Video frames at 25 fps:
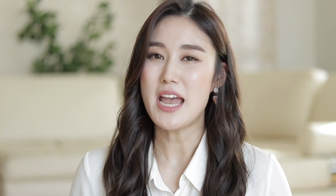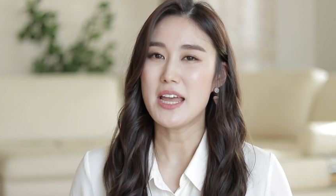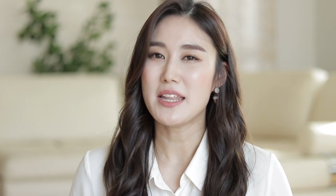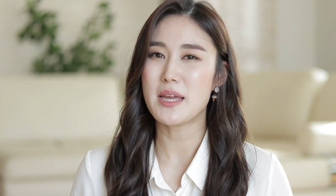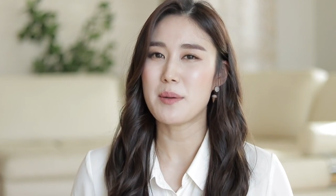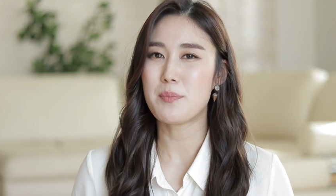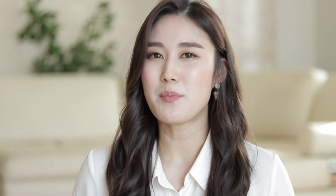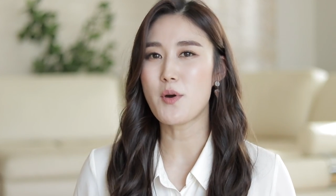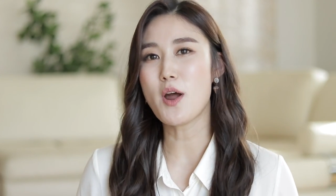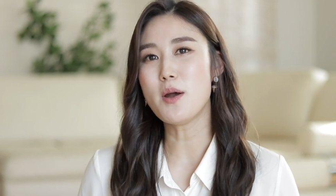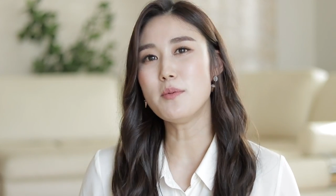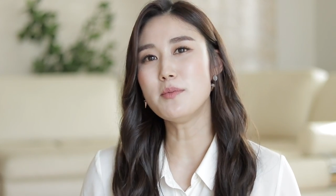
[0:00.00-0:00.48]

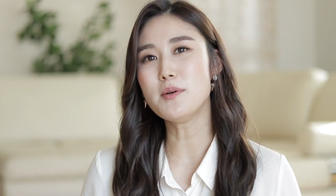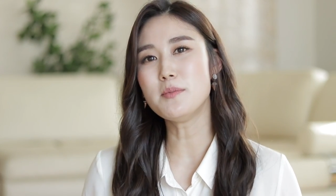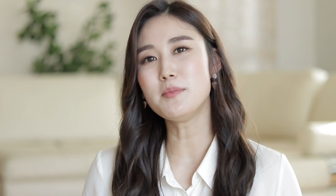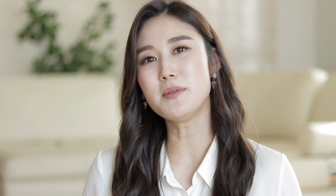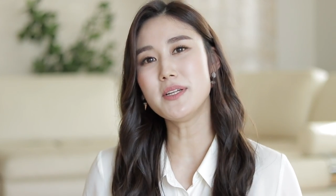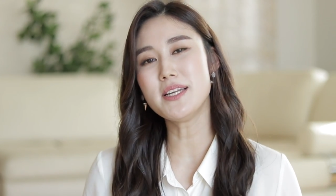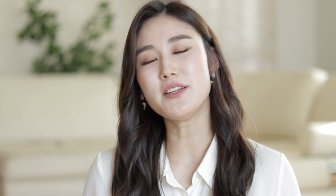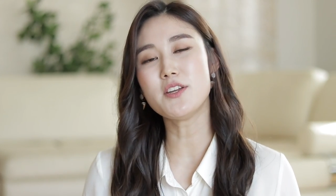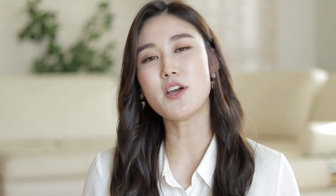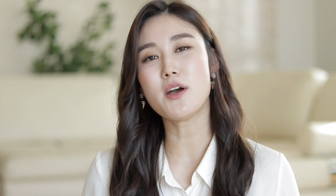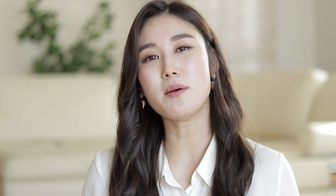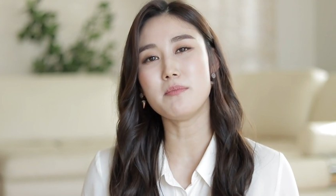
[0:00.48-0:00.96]
that
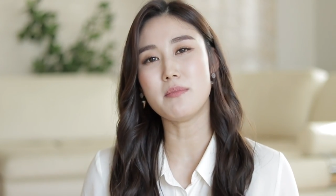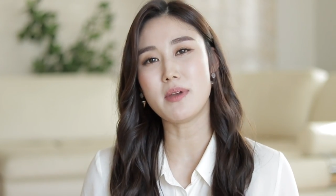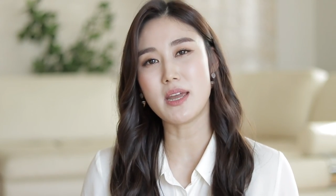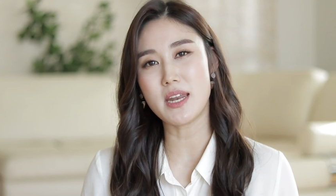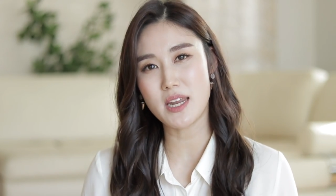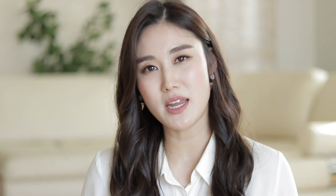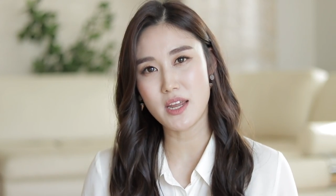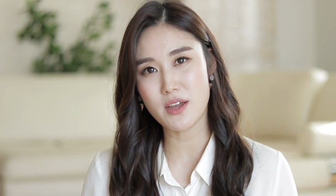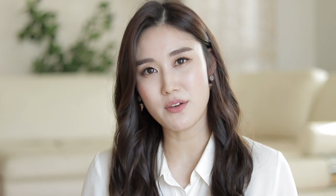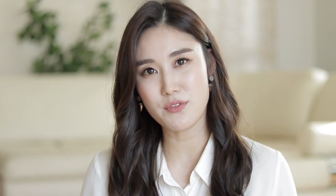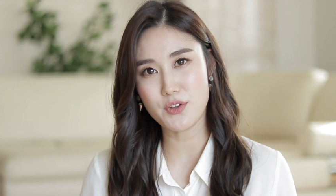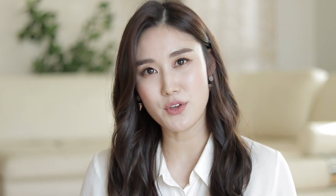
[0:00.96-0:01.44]
probably not
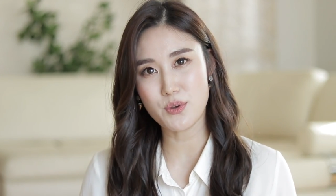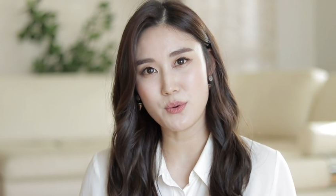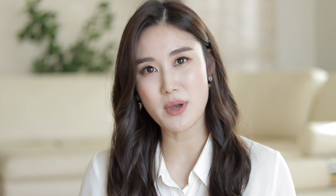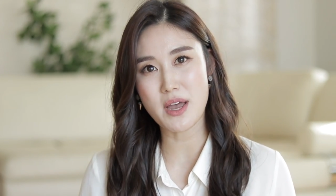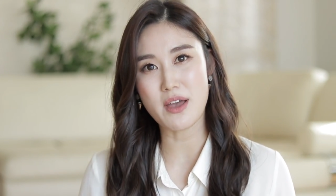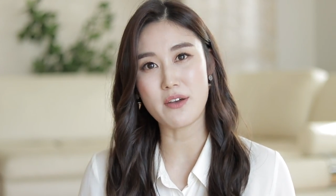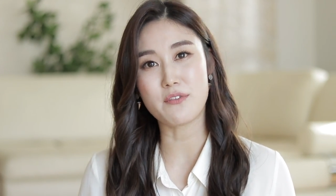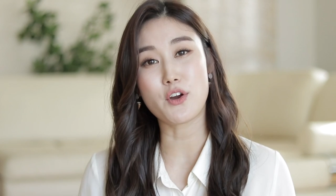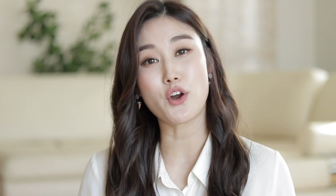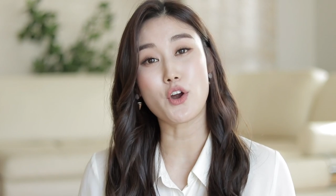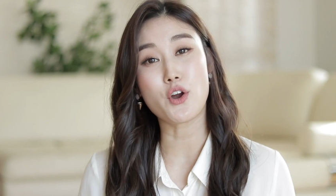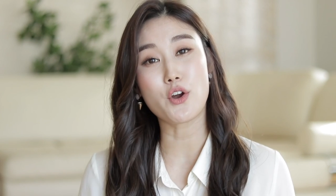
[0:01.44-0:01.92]
many of you
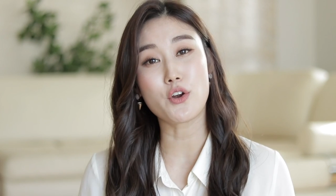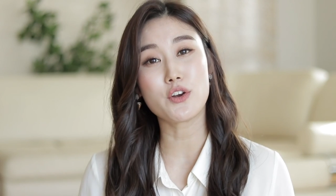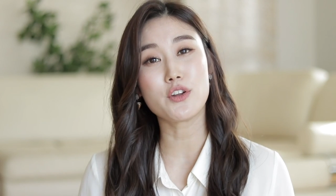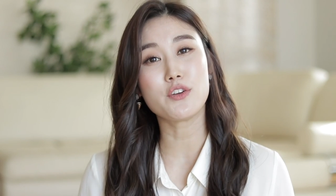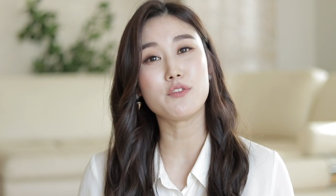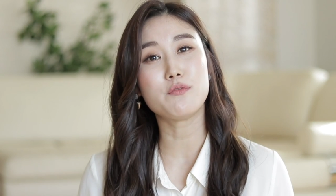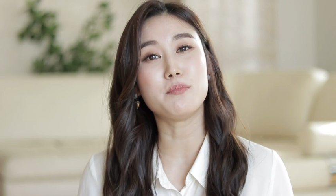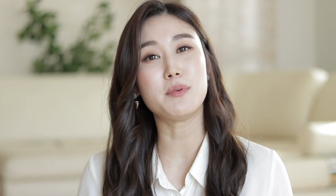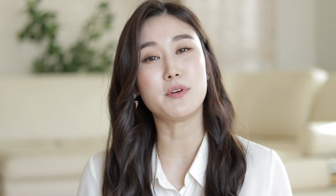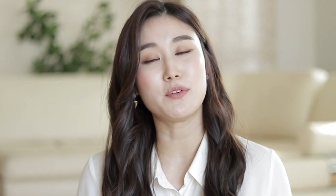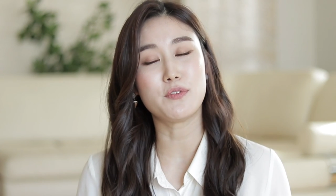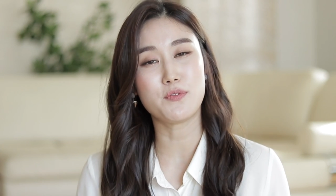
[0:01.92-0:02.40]
have heard
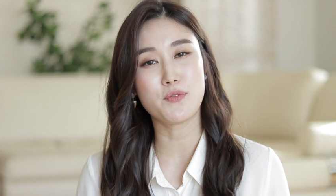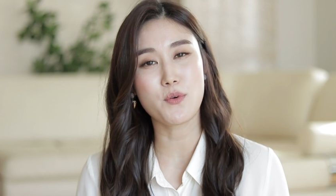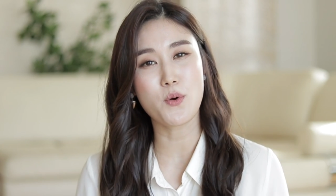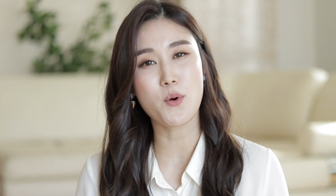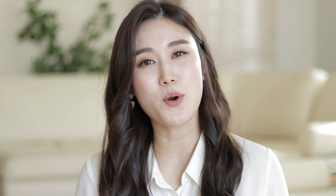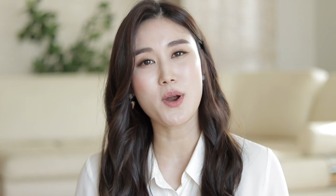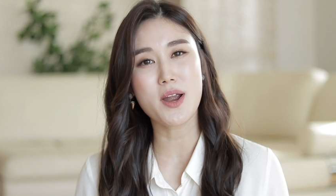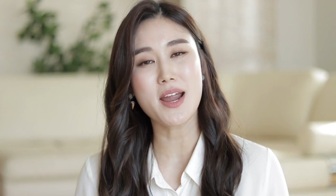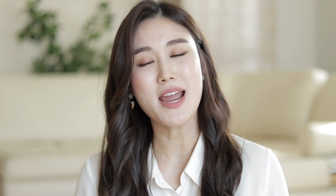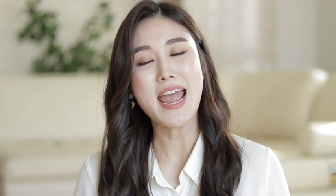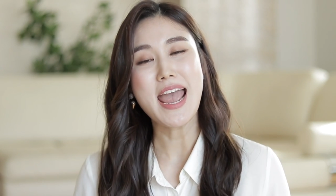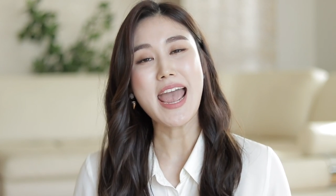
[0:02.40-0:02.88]
of
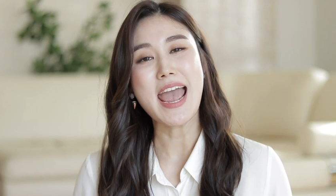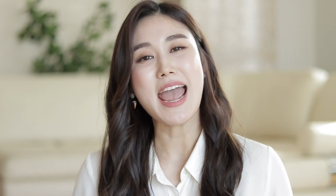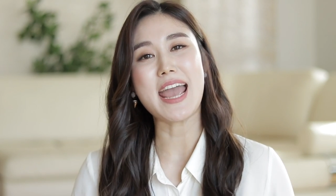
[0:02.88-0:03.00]
before,